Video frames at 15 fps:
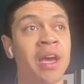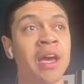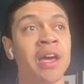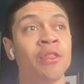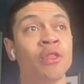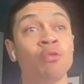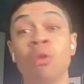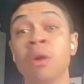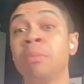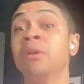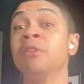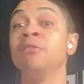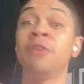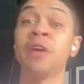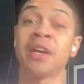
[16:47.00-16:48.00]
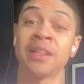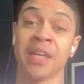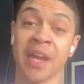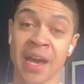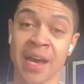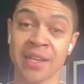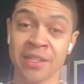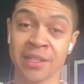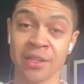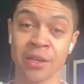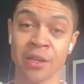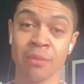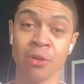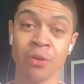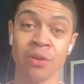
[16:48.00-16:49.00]
and the ripple effect that has in
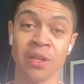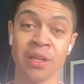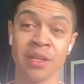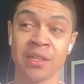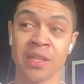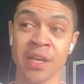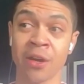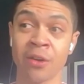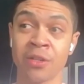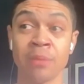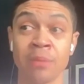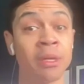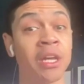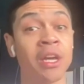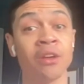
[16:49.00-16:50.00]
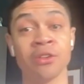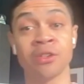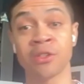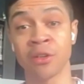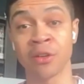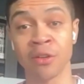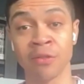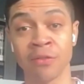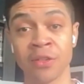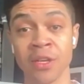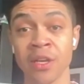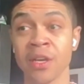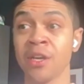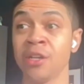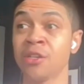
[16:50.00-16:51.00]
communities that are typically underserved
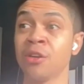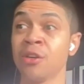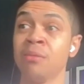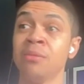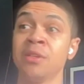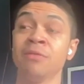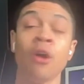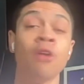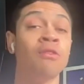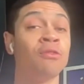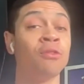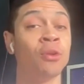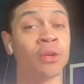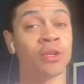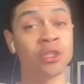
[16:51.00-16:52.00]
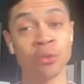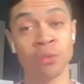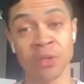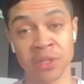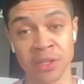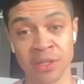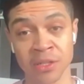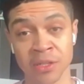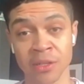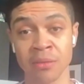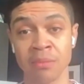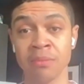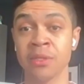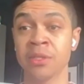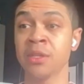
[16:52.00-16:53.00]
in terms of overflowing sewage
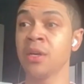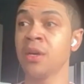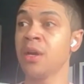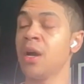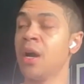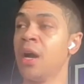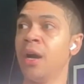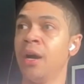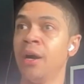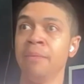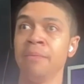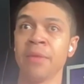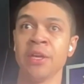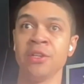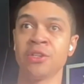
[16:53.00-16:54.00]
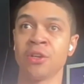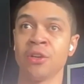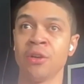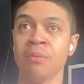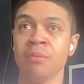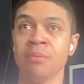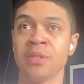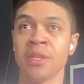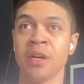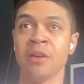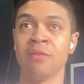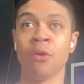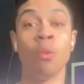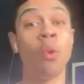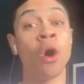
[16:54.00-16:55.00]
systems, in terms
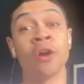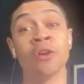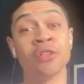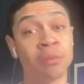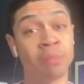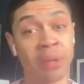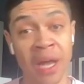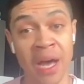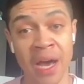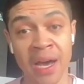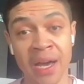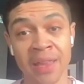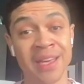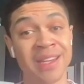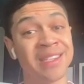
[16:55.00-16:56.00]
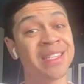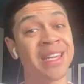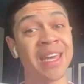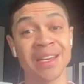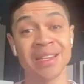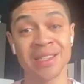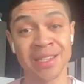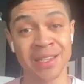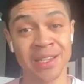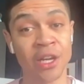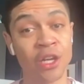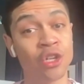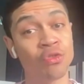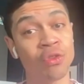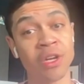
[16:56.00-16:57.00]
of a water supply that is tainted and
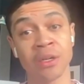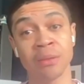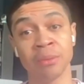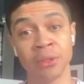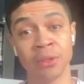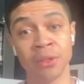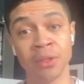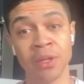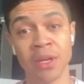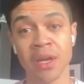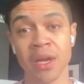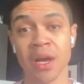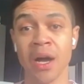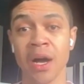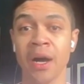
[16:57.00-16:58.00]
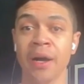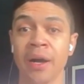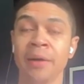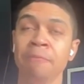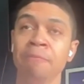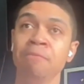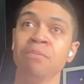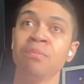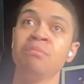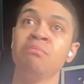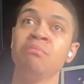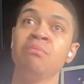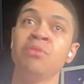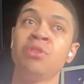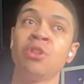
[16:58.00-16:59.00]
undrinkable. Um,
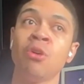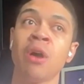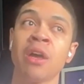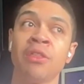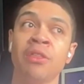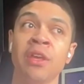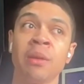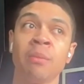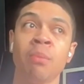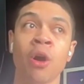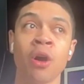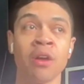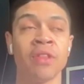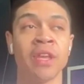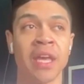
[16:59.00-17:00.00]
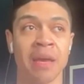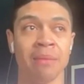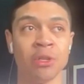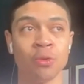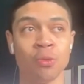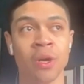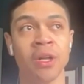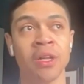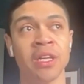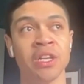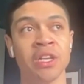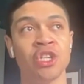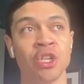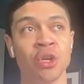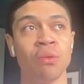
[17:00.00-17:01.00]
so I think part of the game as well
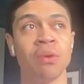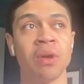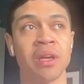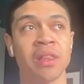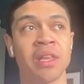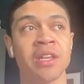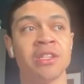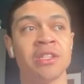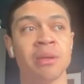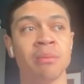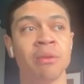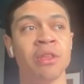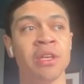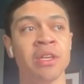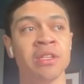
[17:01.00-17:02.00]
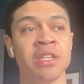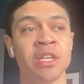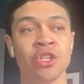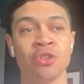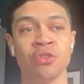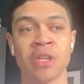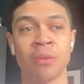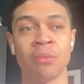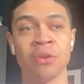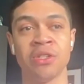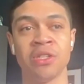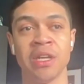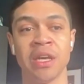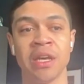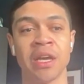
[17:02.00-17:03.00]
is showing that some of these issues that we're
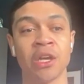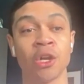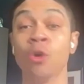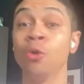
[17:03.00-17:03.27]
seeing in